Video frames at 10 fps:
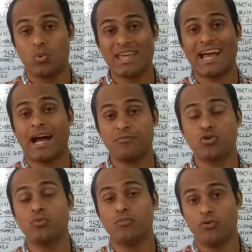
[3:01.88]
We
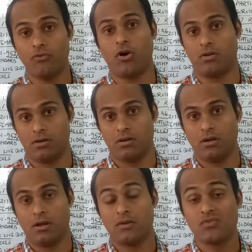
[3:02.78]
have to move
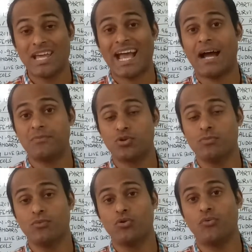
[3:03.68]
on. We have
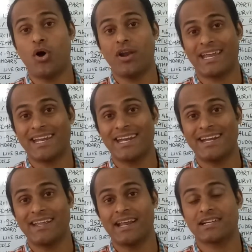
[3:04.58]
to move on in
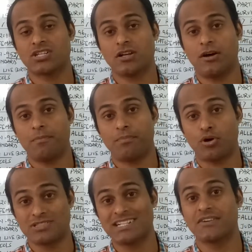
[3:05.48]
a direction of
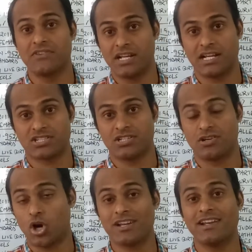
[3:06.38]
positive
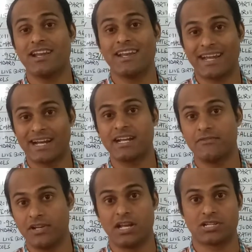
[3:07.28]
direction, not in a
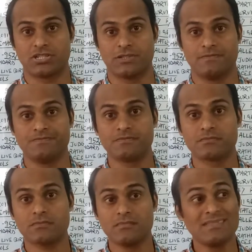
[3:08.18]
negative direction.
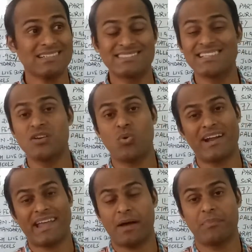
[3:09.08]
See
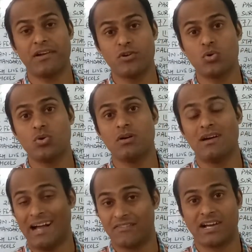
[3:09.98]
what happened to
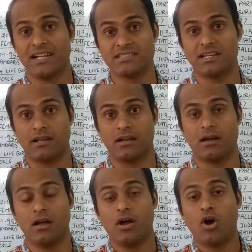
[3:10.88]

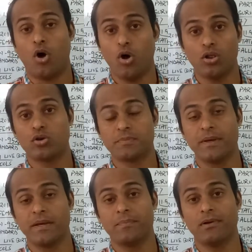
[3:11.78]
Afghanistan. All
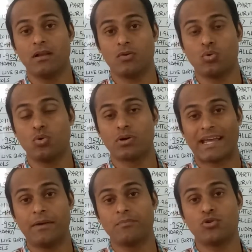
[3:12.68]
those people
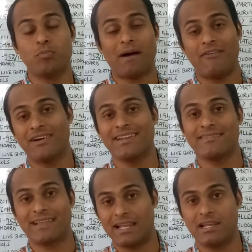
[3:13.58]
who came to power
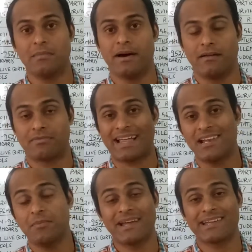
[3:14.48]
in
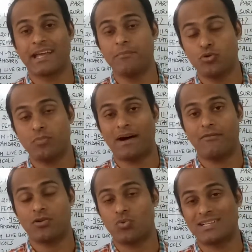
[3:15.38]
Taliban came to
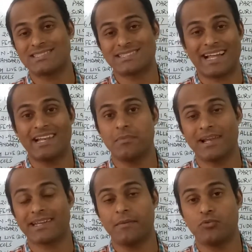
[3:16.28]
power. Once
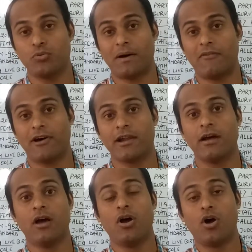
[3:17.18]
Taliban came to
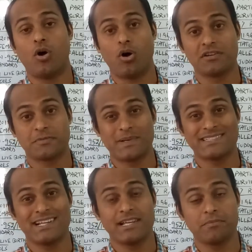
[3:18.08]
power,
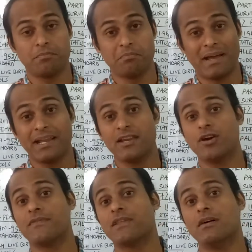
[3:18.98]
especially many
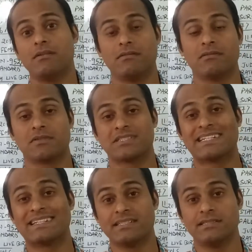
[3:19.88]
of the
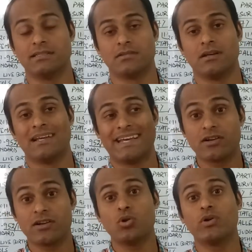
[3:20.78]
citizens,
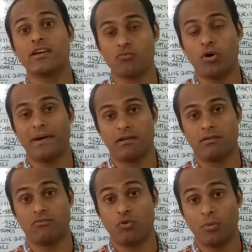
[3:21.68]
including
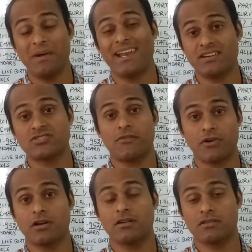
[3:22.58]
women are
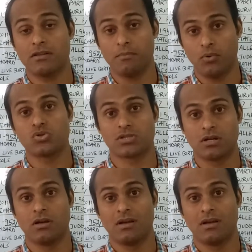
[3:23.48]
sufferers the most